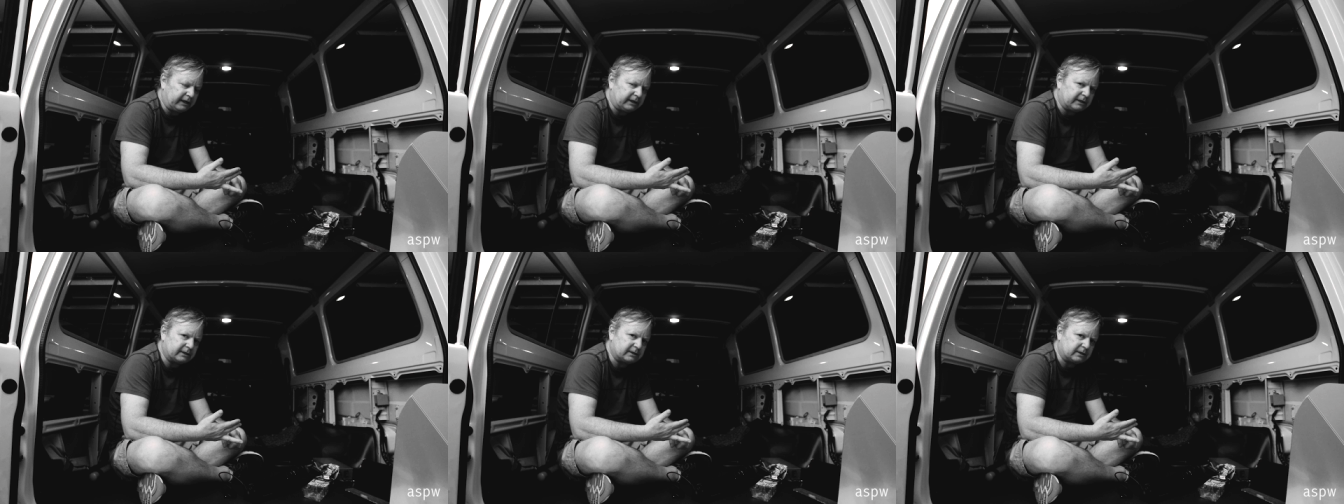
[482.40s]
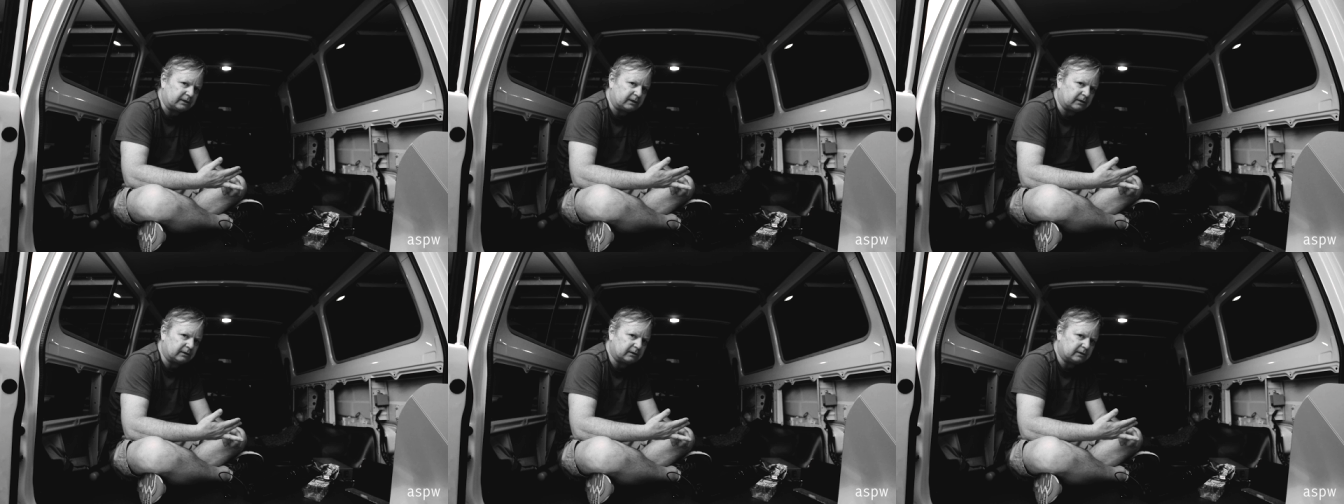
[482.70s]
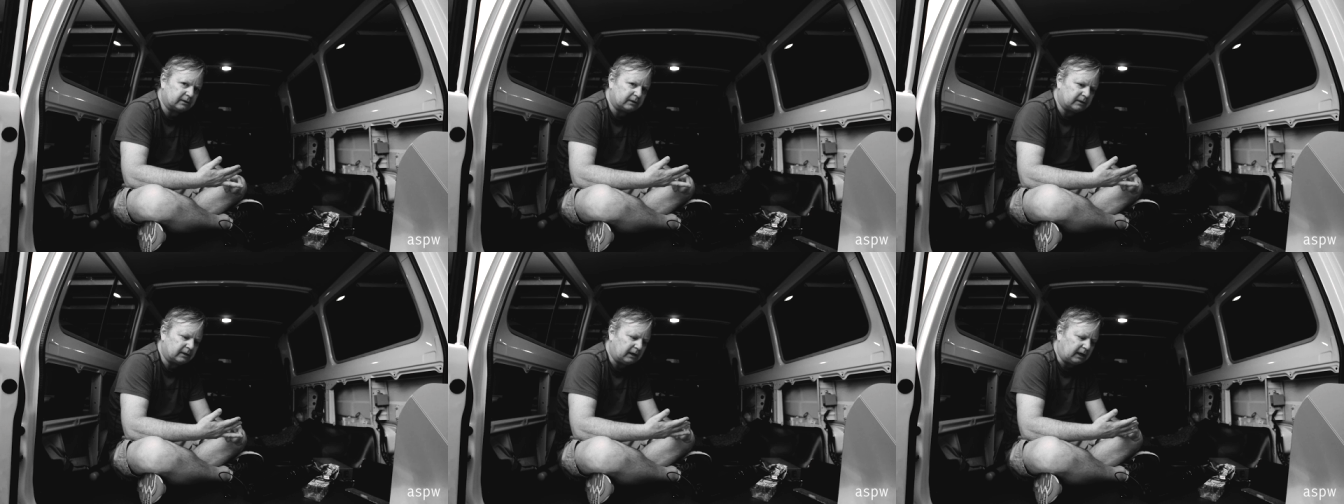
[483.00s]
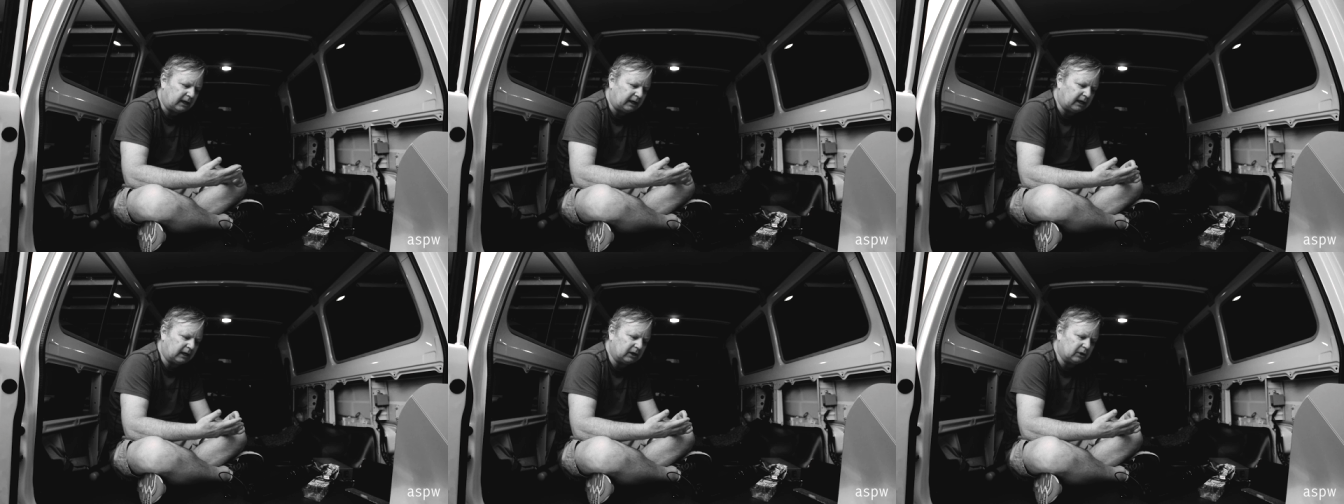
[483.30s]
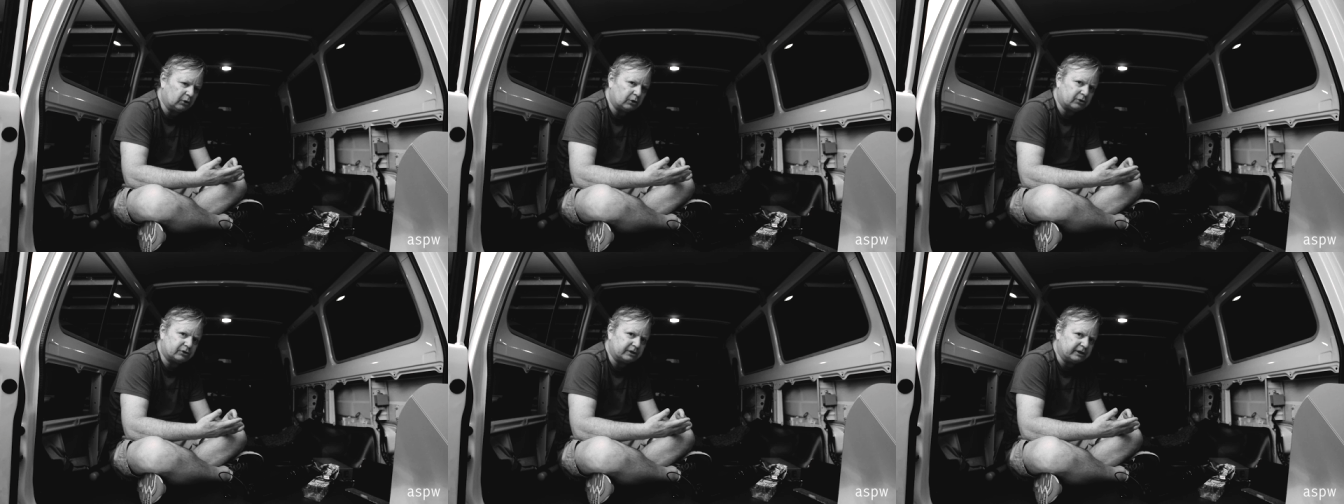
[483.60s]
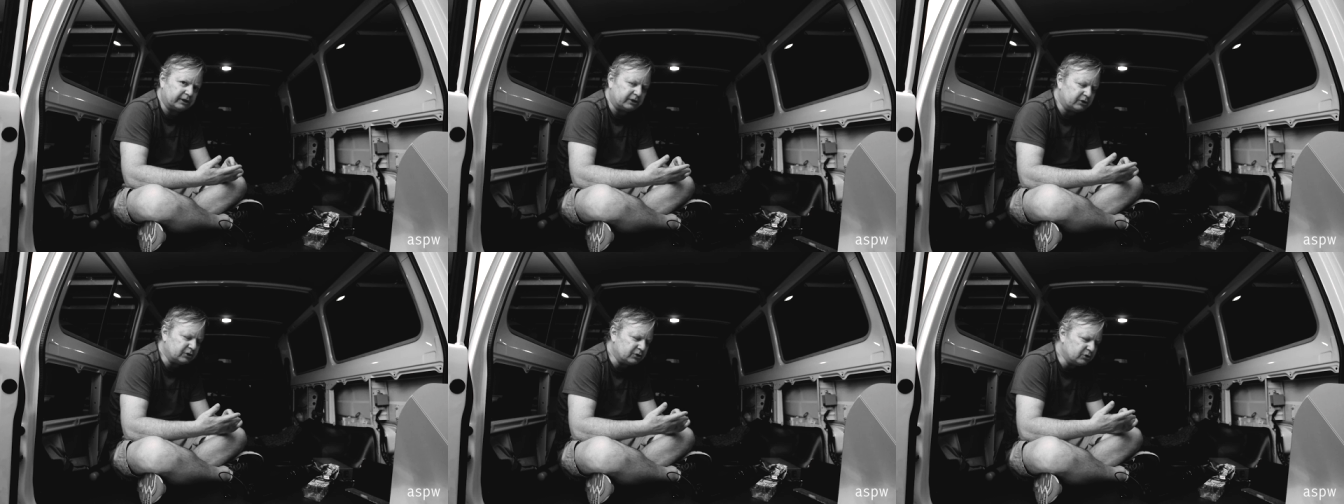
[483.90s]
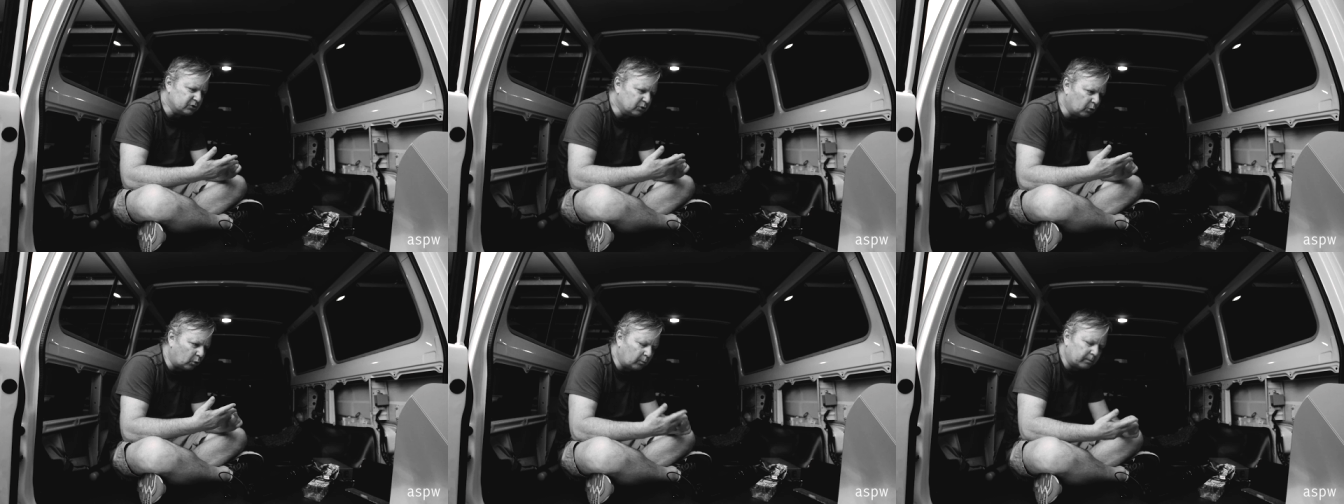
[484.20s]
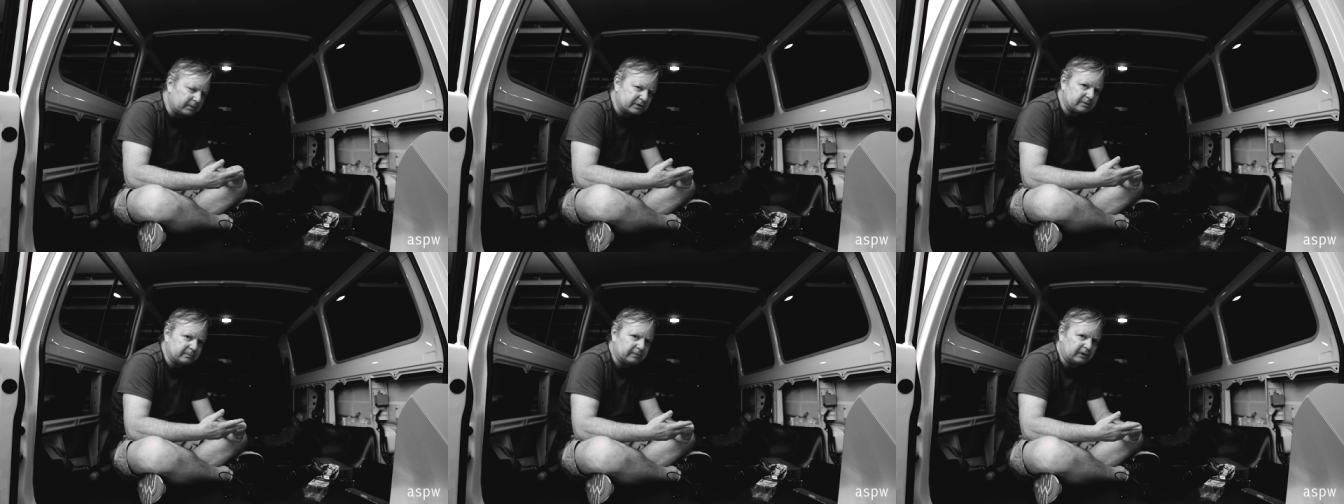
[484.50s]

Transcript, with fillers: editor and I learnt an enormous